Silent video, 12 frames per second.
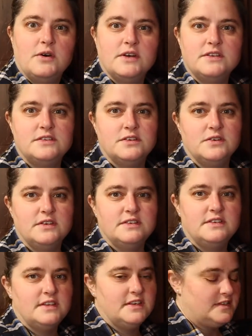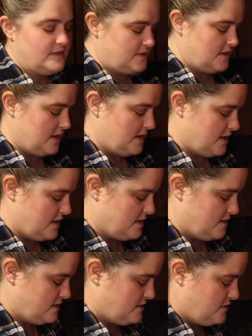as soon as this
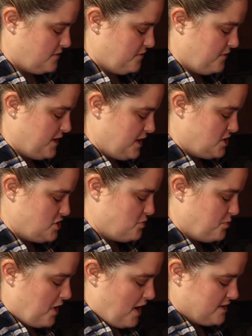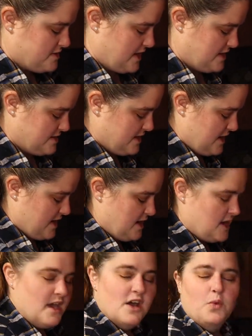is finished processing,
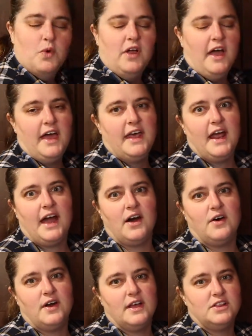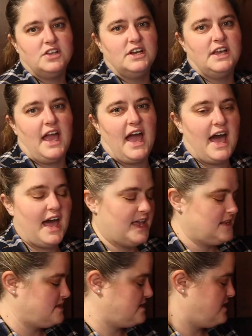we'll head out and look
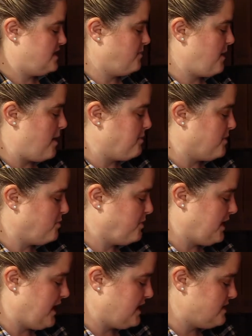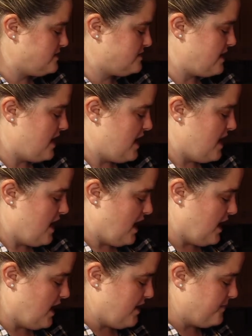at the pepper plants.
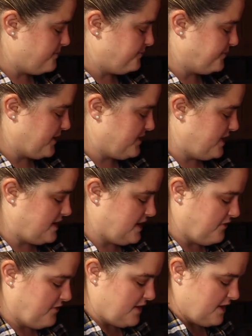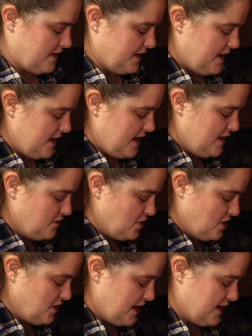They definitely
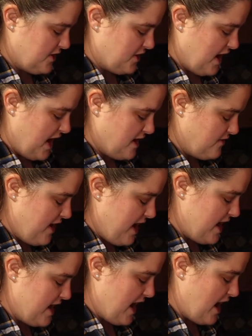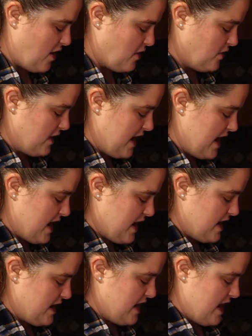look like they're kind of headed out,
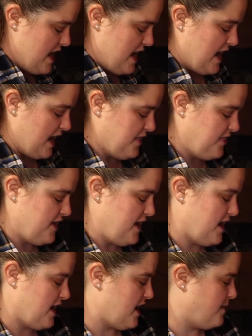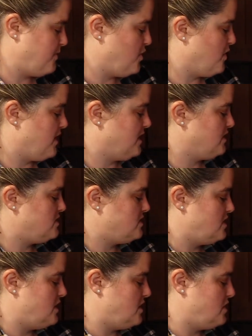and I think I'm going
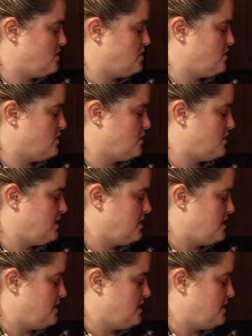to